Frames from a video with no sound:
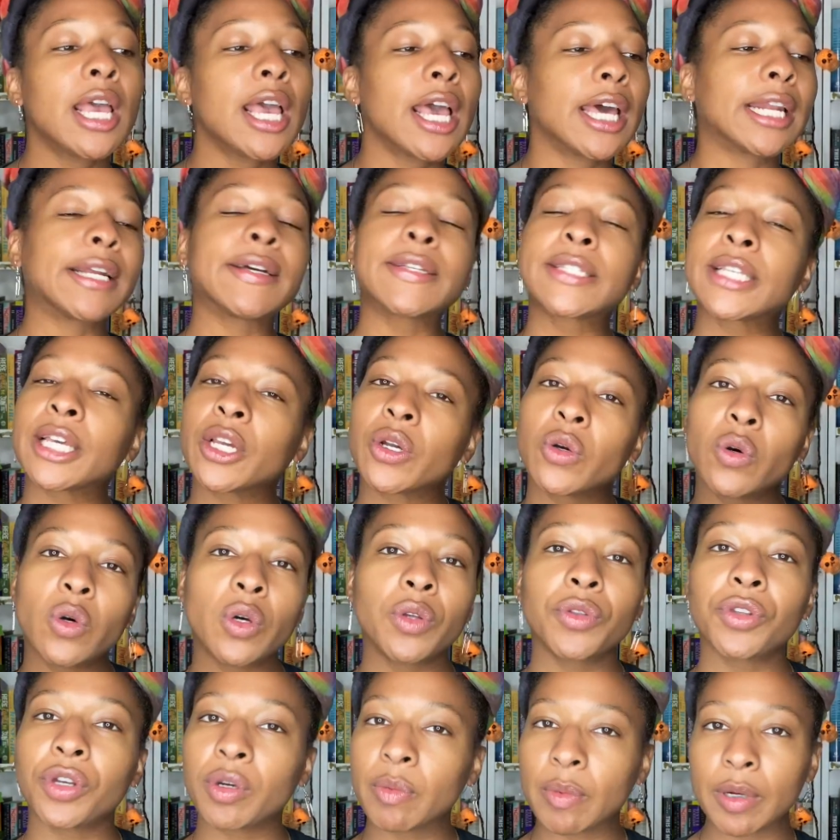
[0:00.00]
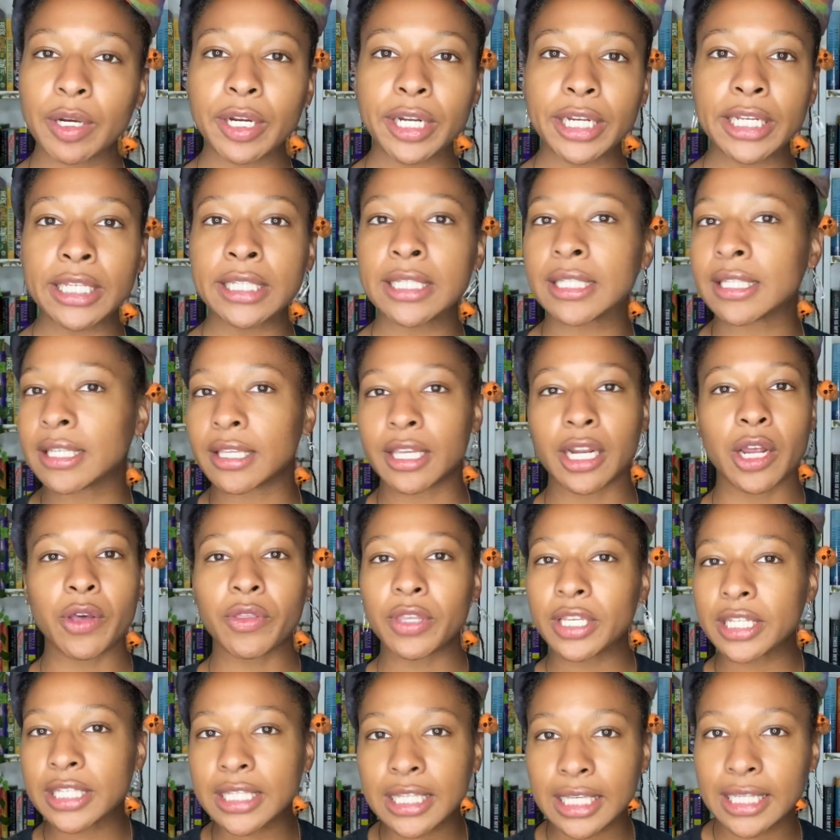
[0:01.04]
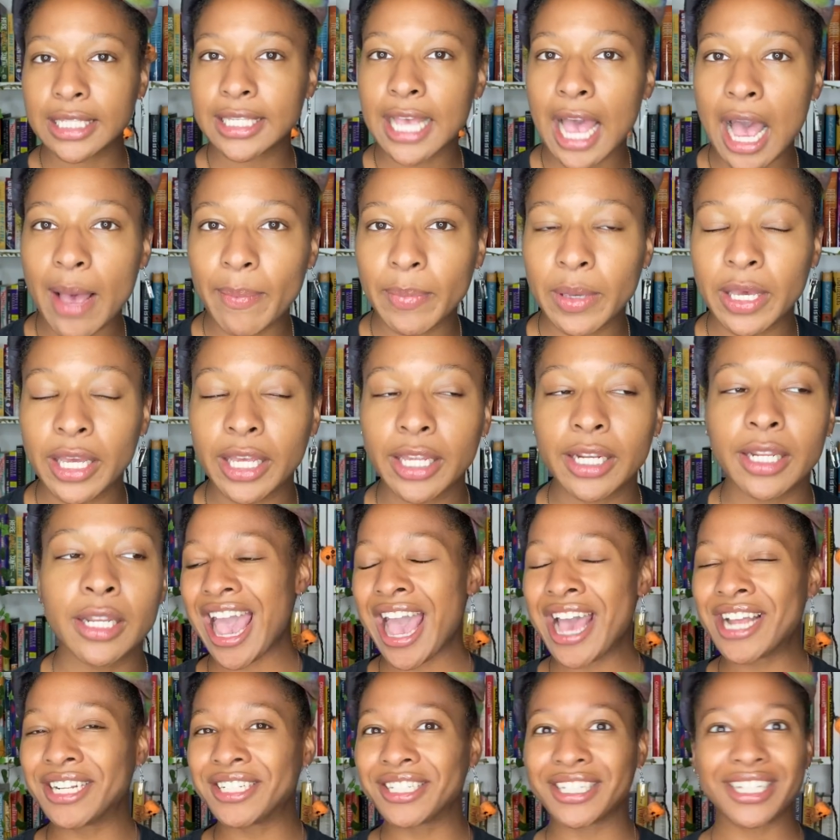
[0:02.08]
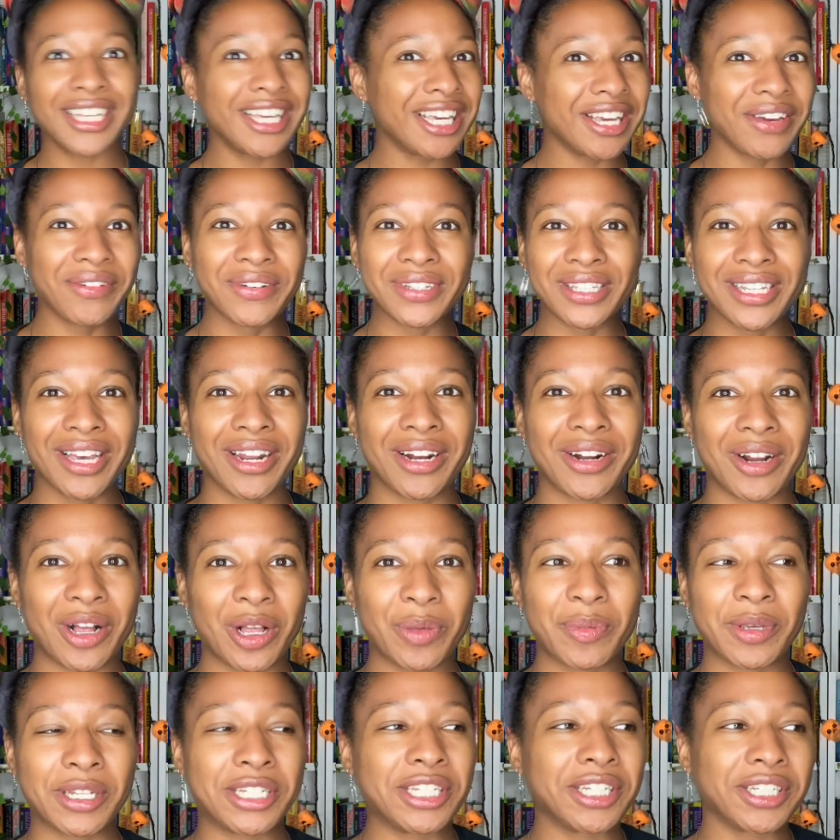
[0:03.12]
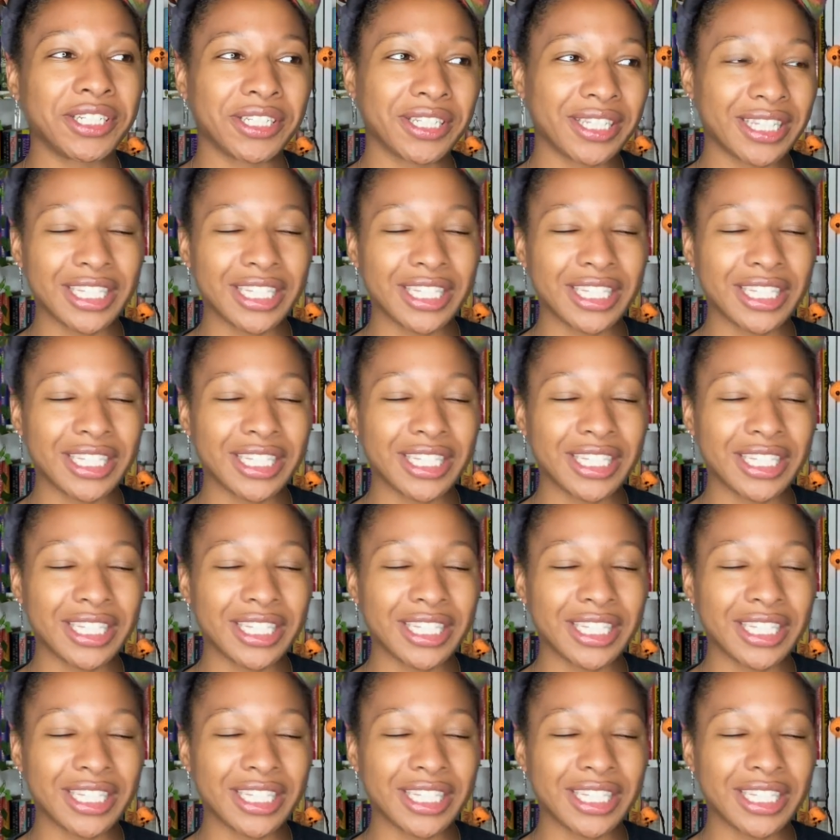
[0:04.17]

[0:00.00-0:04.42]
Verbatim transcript: And I was like, cool, no worries, you know, these things happen. And it was not at all a big deal.